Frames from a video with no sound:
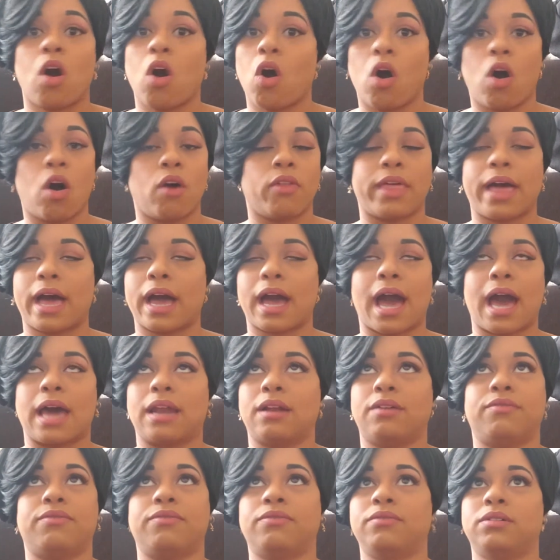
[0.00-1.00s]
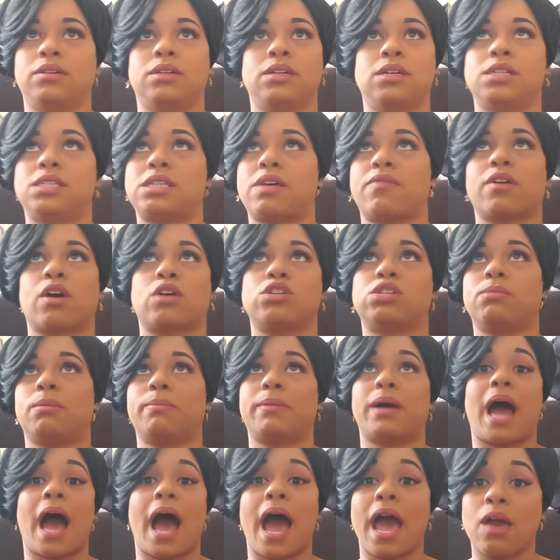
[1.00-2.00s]
All that kind of stuff that goes to
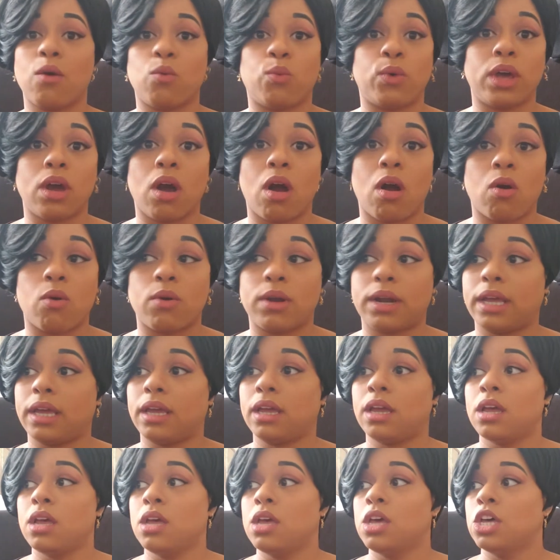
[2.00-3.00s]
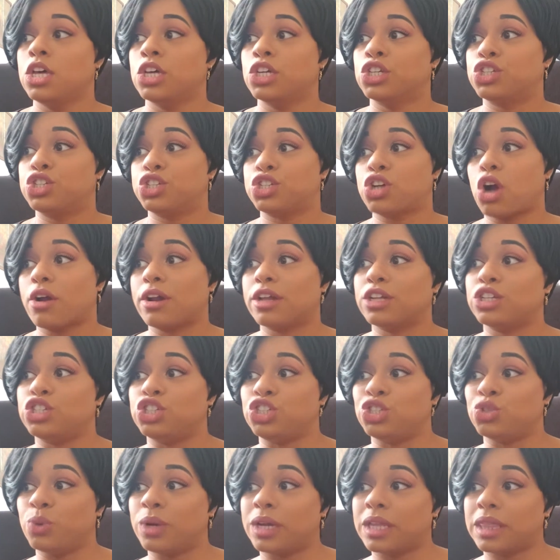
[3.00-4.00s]
my mind. We already started
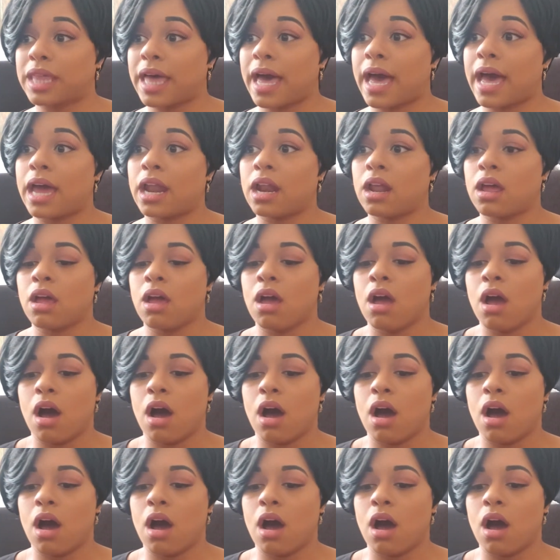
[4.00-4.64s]
doing that.